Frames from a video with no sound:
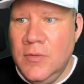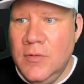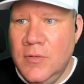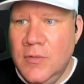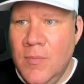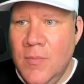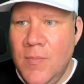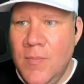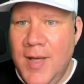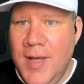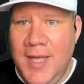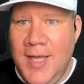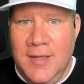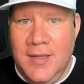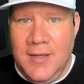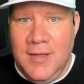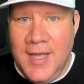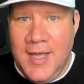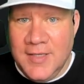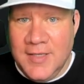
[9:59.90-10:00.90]

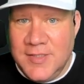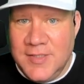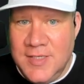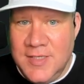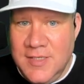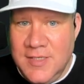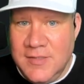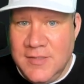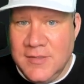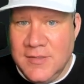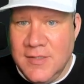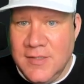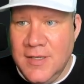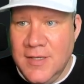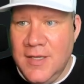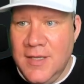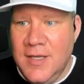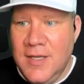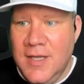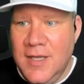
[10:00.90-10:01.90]
my Exodus,
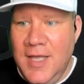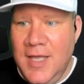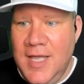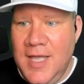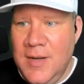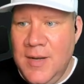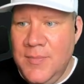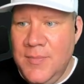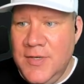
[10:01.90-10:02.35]
and I'm going to